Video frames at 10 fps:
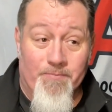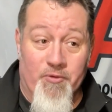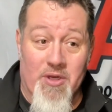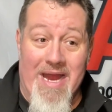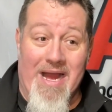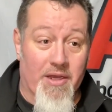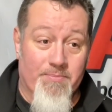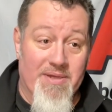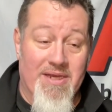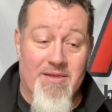on how to
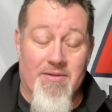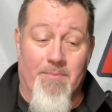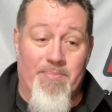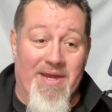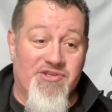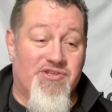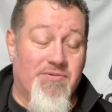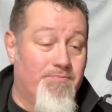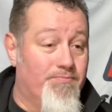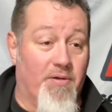be the best
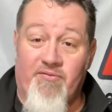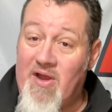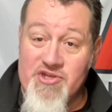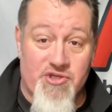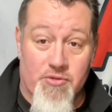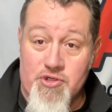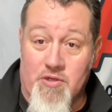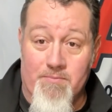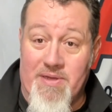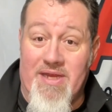professional you
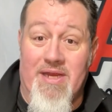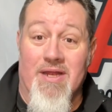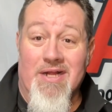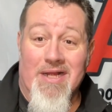can be